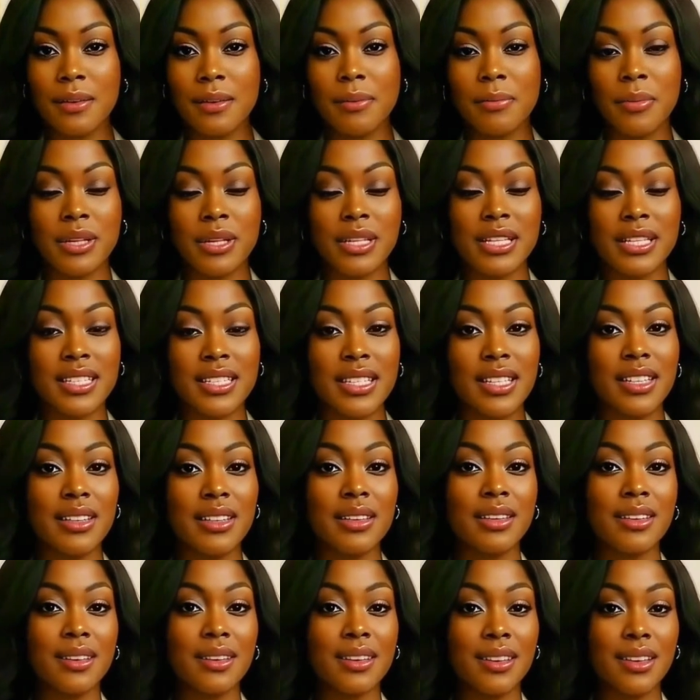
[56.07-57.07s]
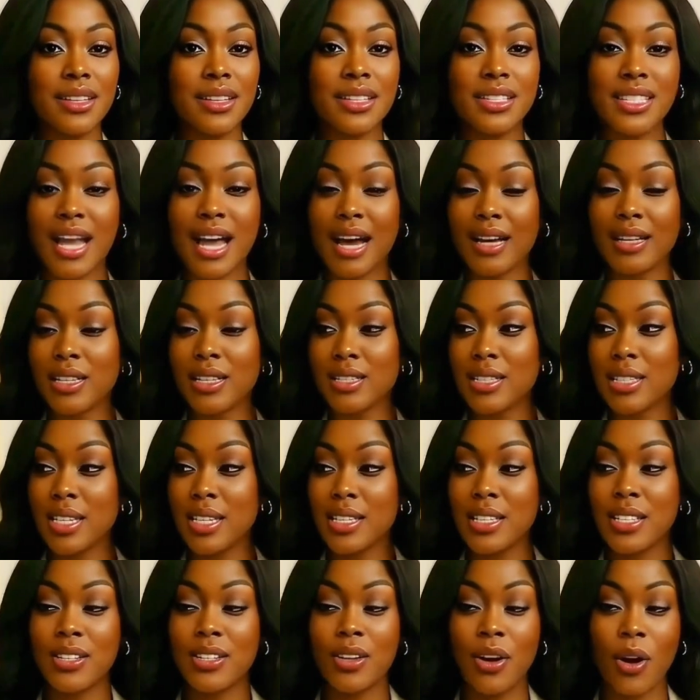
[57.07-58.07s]
But listen, silence
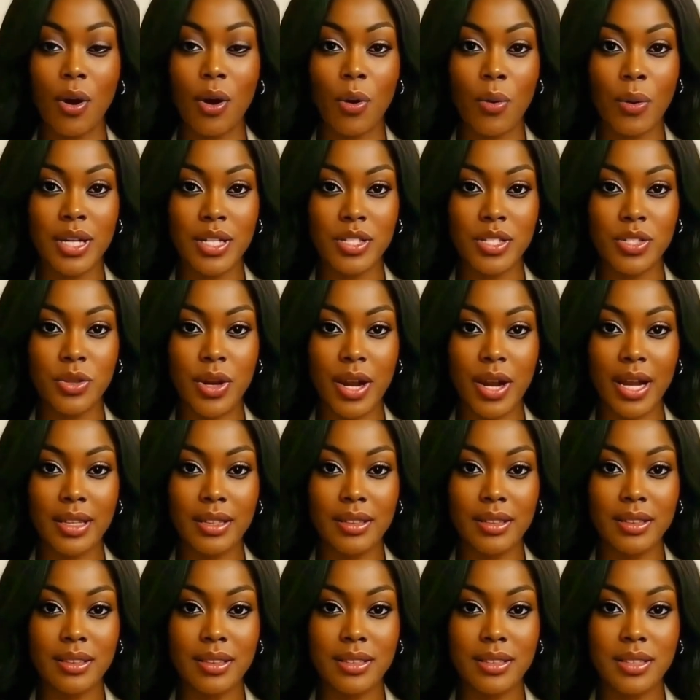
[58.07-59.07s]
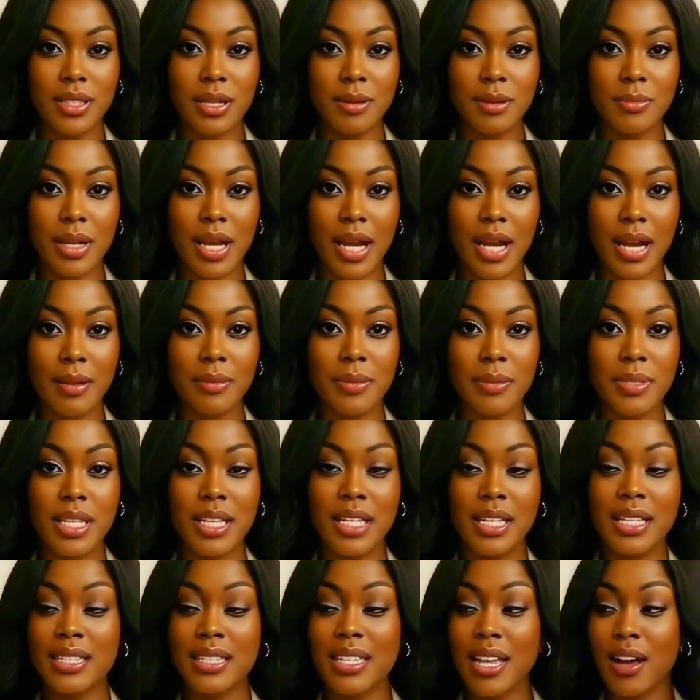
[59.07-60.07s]
isn't always strength. Sometimes
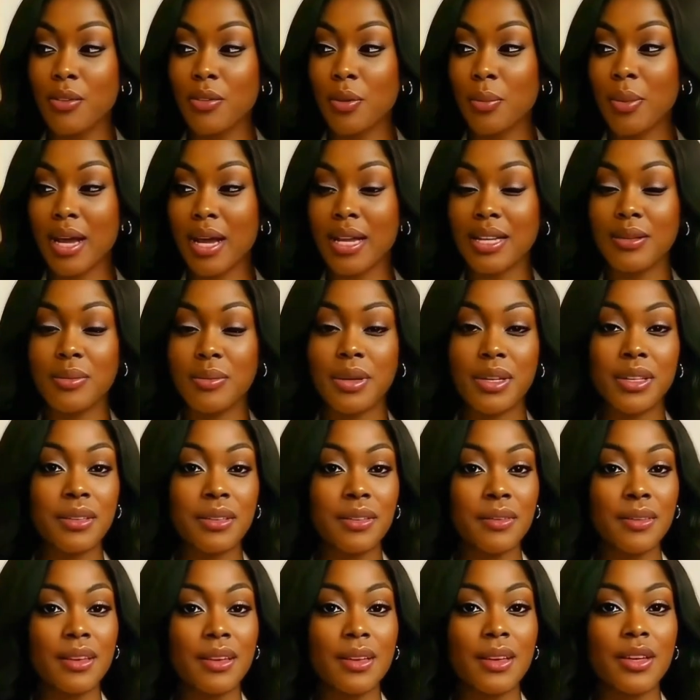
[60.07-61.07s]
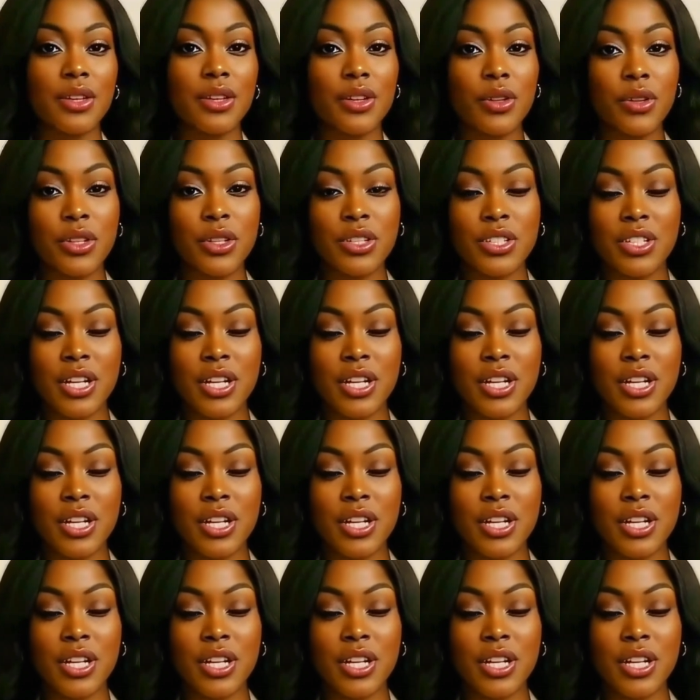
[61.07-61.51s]
it's self-abandonment. You can